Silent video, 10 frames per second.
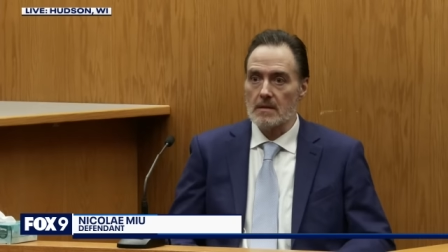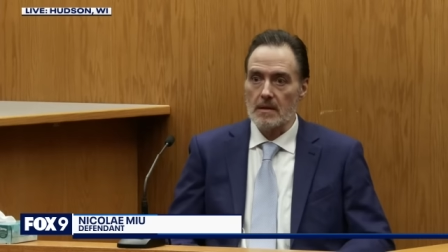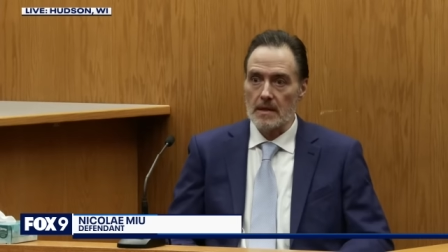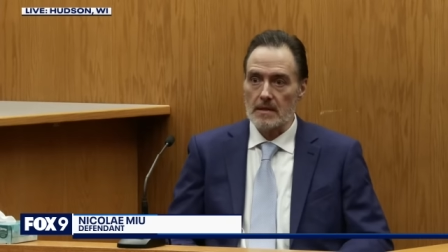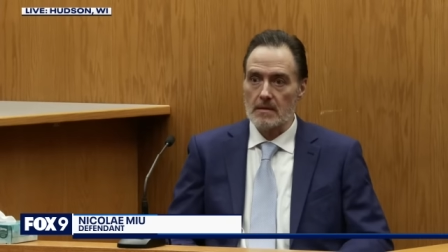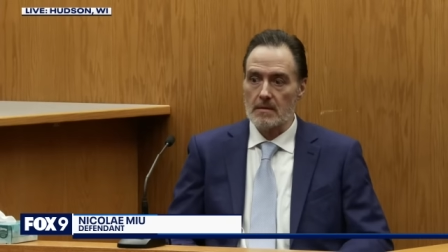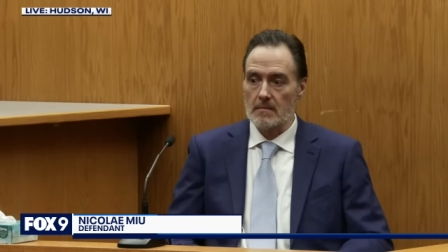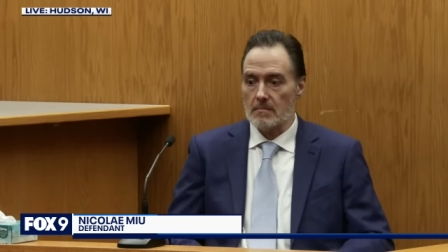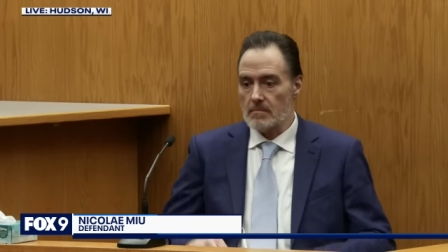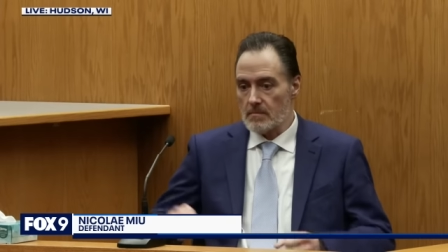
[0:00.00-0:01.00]
they
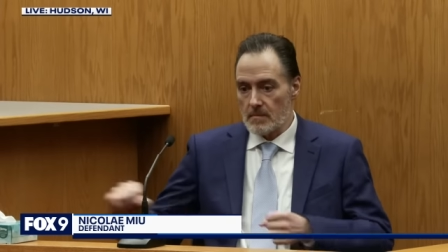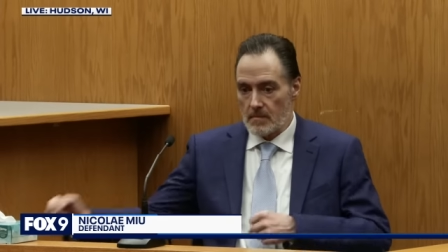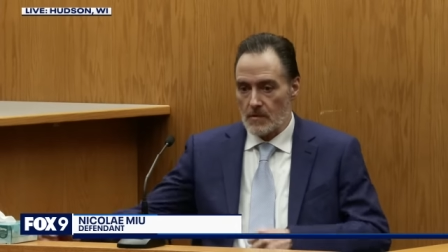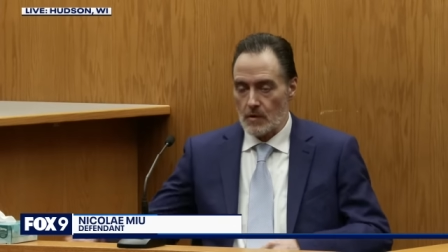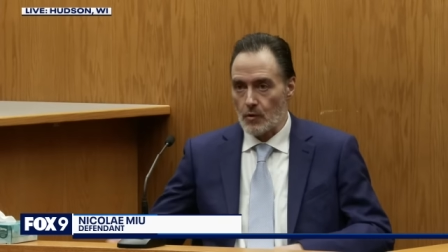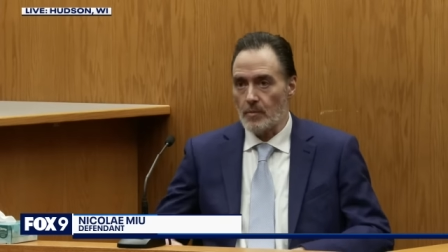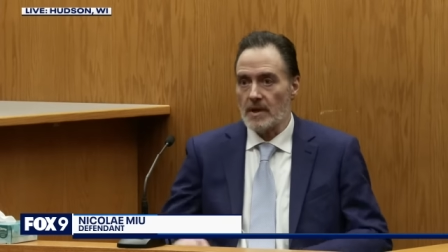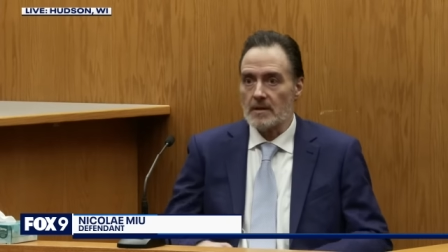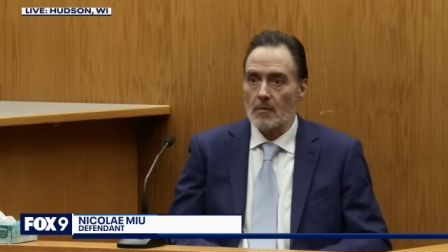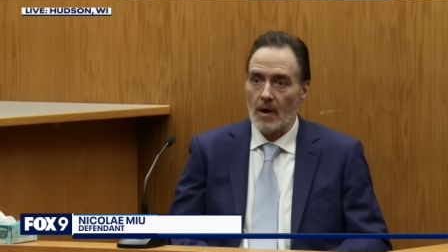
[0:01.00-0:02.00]
threw me
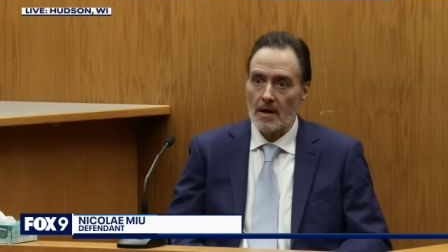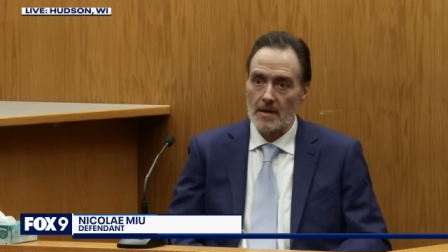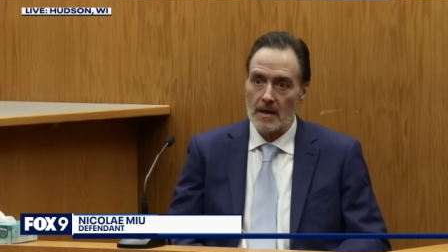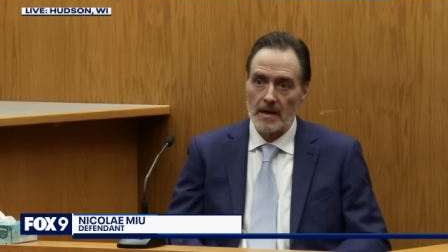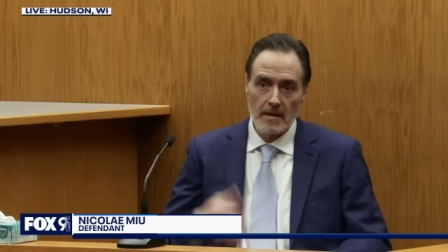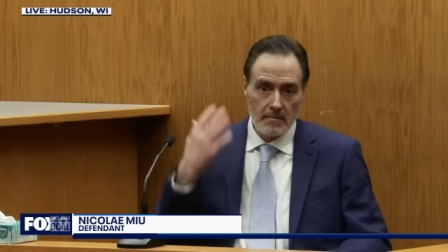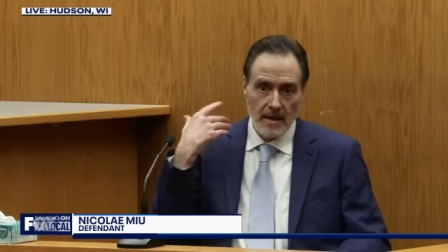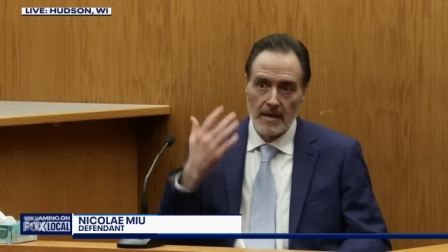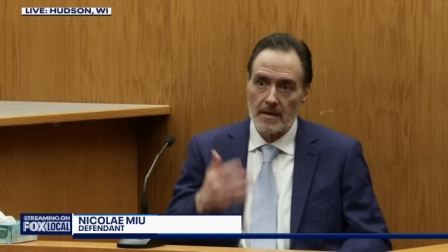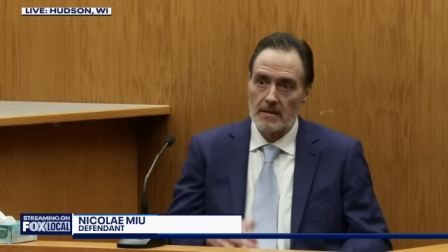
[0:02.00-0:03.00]
in the water, I hit my
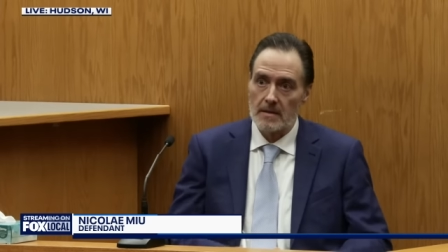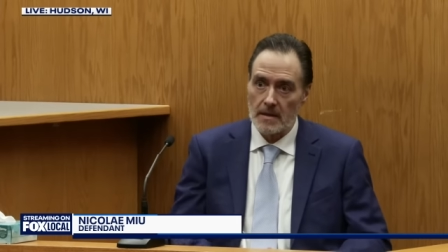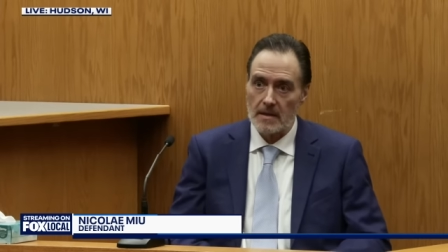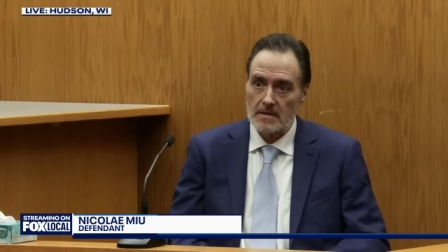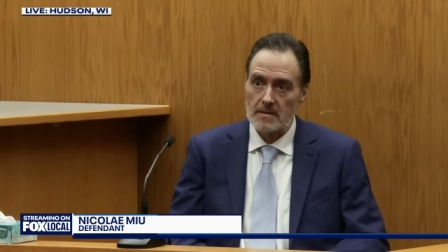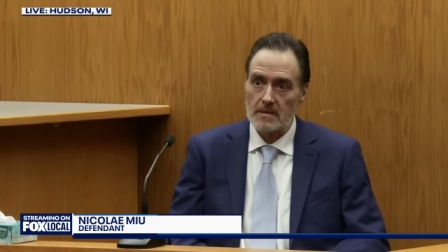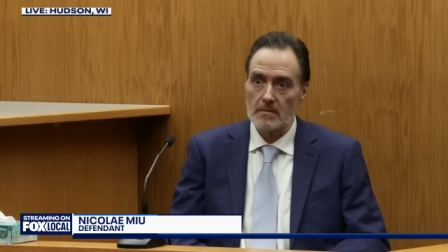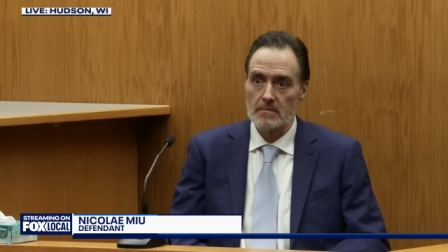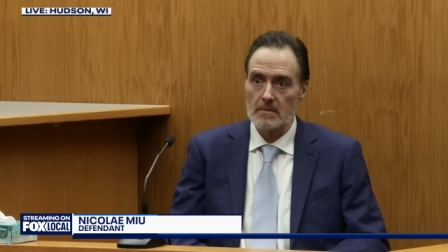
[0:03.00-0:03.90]
head, yes, so